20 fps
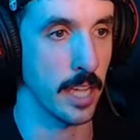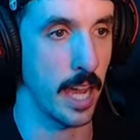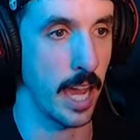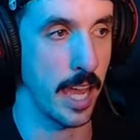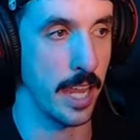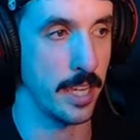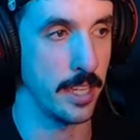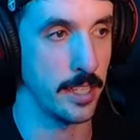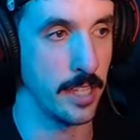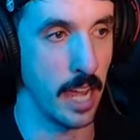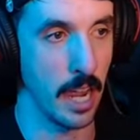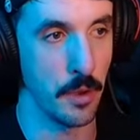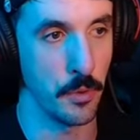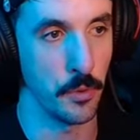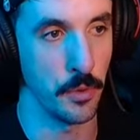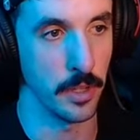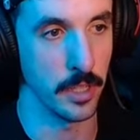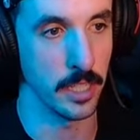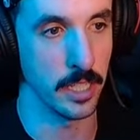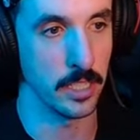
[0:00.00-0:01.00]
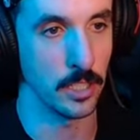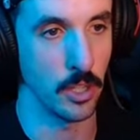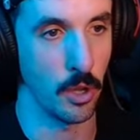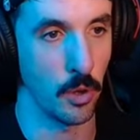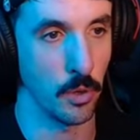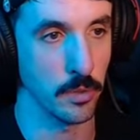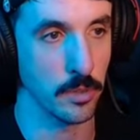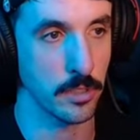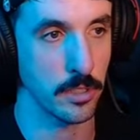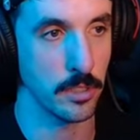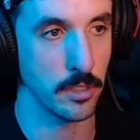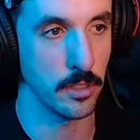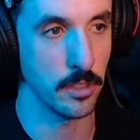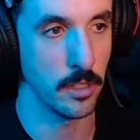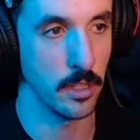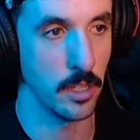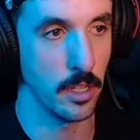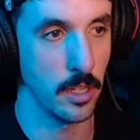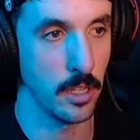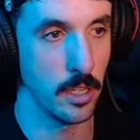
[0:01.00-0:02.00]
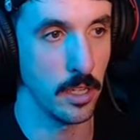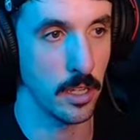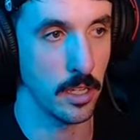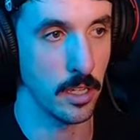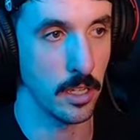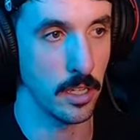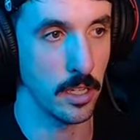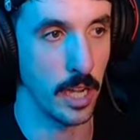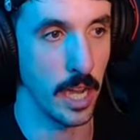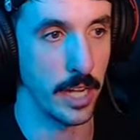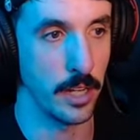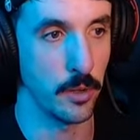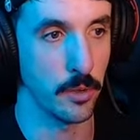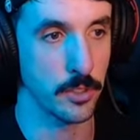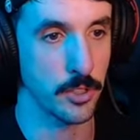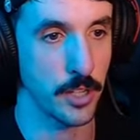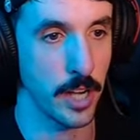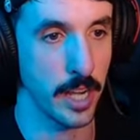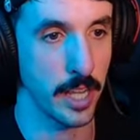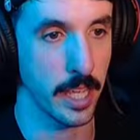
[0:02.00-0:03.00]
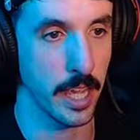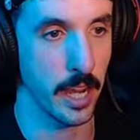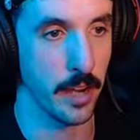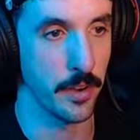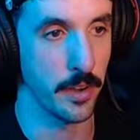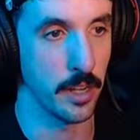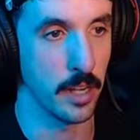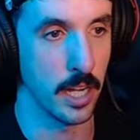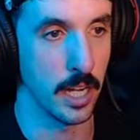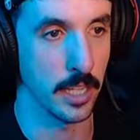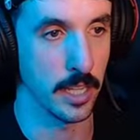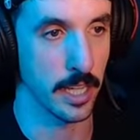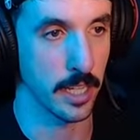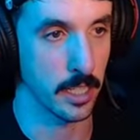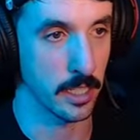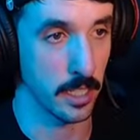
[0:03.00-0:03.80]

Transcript: I I really don't I don't try to carry on like